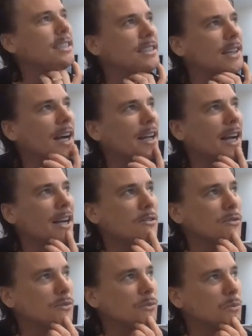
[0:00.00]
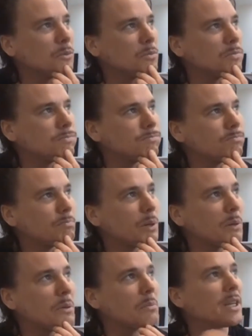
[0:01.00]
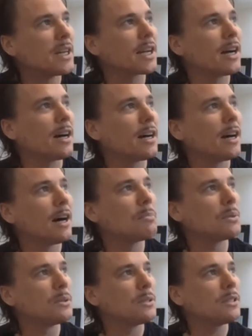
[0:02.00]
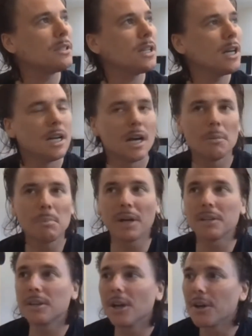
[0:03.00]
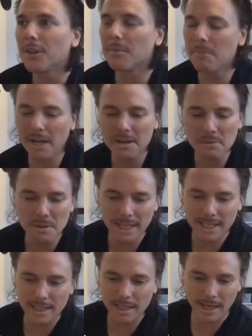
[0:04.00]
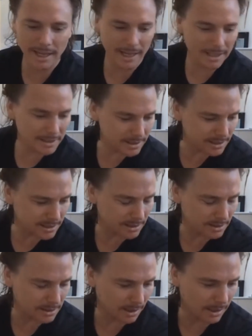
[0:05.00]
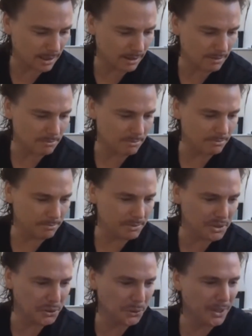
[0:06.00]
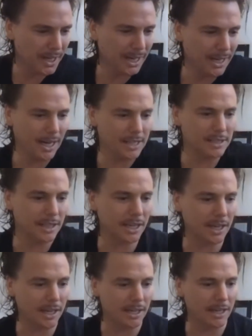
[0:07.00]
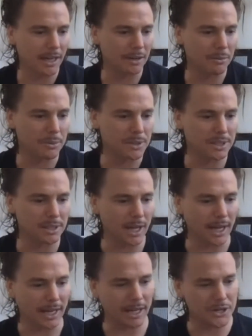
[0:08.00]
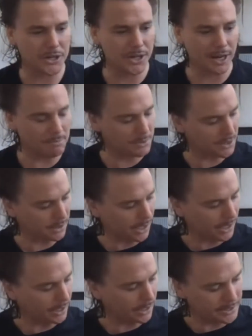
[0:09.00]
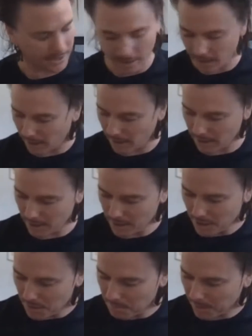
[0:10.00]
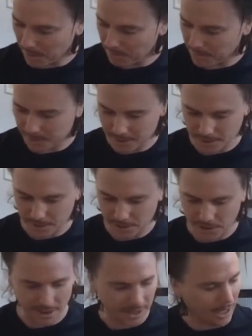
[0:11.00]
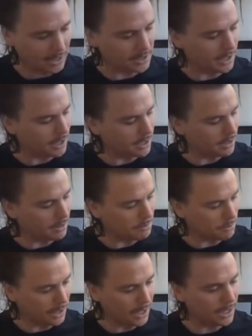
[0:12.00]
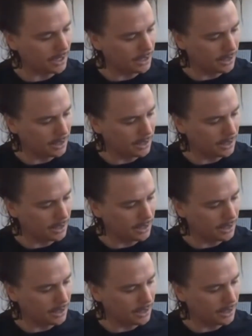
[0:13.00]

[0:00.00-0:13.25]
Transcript: have probably a couple, but the main one, I had this toy as a kid, and it was shaped like a guitar, but it was just a cassette player,